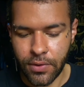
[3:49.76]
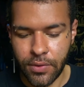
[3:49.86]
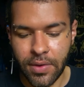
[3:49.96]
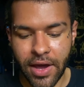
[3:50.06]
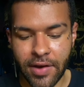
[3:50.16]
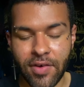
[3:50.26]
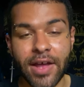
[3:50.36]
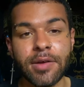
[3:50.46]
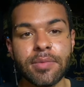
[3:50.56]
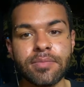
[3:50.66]
you kind of had
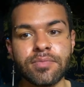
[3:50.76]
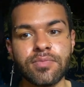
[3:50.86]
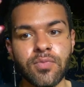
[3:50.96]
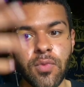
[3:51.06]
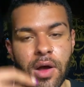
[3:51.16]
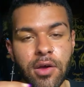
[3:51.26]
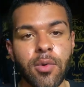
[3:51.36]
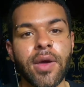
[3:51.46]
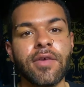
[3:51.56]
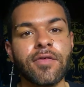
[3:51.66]
to walk
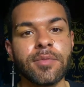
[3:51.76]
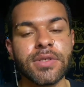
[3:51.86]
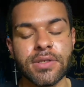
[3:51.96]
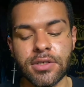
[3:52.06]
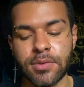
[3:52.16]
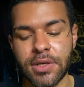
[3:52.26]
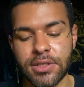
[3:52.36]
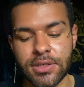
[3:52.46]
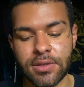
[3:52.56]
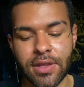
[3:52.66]
away from a
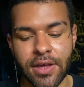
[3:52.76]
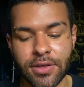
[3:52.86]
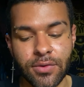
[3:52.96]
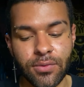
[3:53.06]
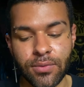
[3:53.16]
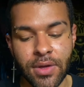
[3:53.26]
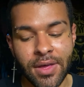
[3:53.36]
situation that you